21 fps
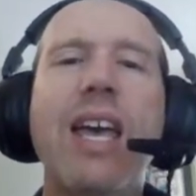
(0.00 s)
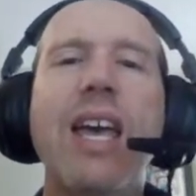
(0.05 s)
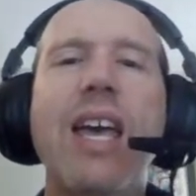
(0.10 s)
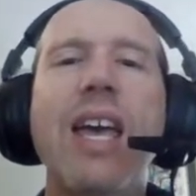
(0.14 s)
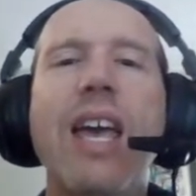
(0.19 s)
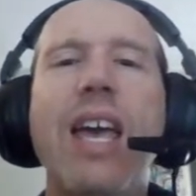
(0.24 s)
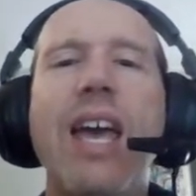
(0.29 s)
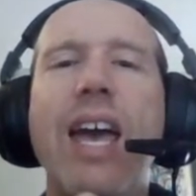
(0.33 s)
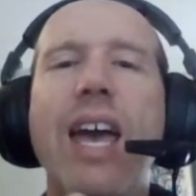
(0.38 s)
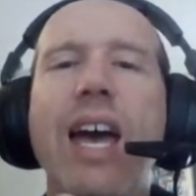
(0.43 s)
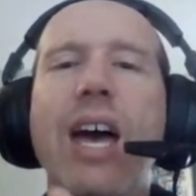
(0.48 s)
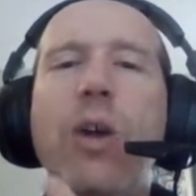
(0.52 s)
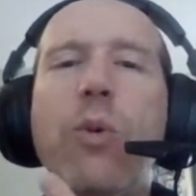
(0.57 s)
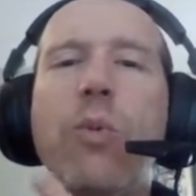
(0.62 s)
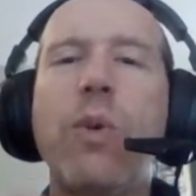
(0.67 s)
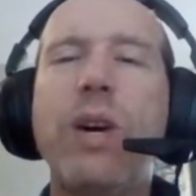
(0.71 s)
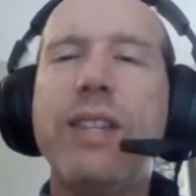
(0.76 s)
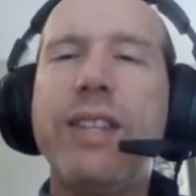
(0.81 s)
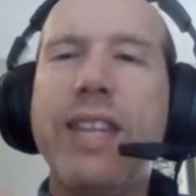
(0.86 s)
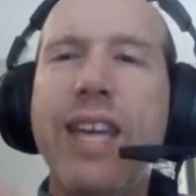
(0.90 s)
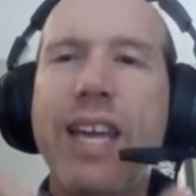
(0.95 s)
And
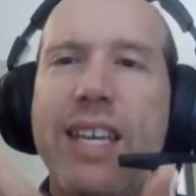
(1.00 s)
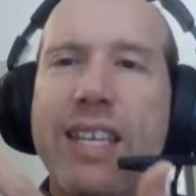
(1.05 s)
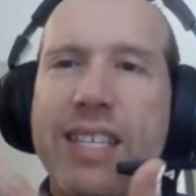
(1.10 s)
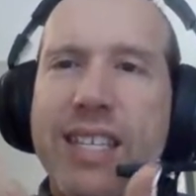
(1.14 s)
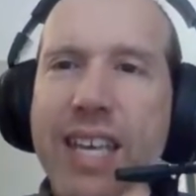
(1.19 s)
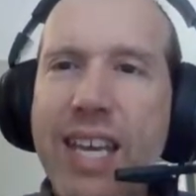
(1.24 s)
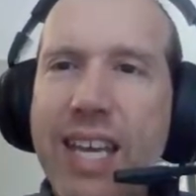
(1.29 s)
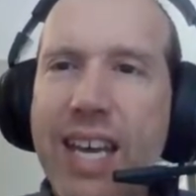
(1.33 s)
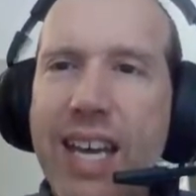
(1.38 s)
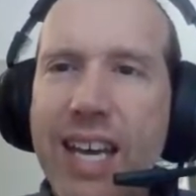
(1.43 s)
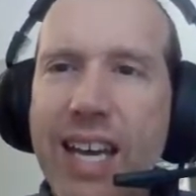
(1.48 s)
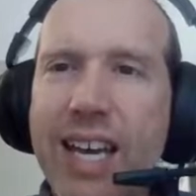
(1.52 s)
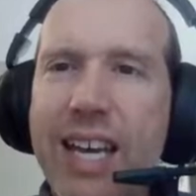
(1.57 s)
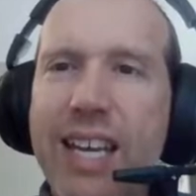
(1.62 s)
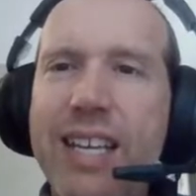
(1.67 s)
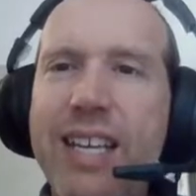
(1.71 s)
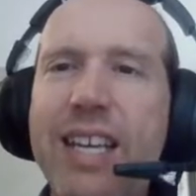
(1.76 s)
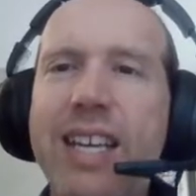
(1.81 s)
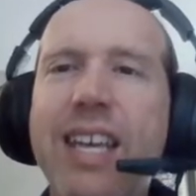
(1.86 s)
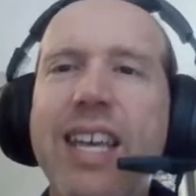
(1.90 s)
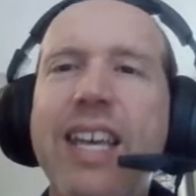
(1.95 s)
what they
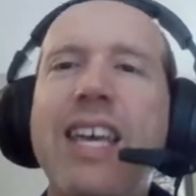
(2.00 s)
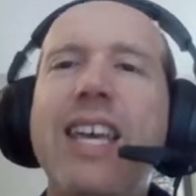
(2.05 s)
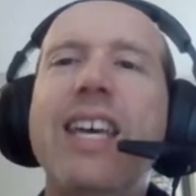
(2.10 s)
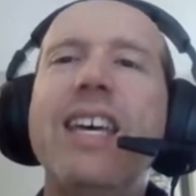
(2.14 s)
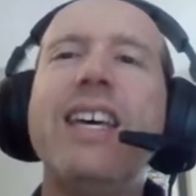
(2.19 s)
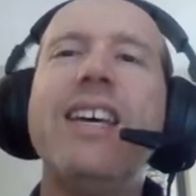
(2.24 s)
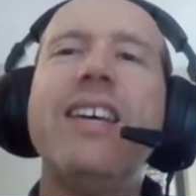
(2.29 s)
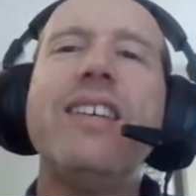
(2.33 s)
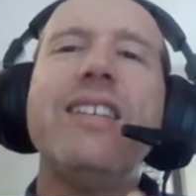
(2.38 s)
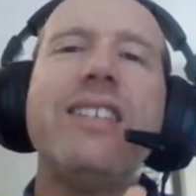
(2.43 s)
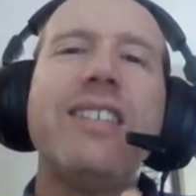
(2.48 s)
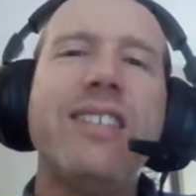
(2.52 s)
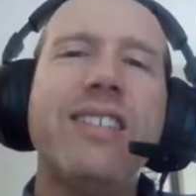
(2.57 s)
did is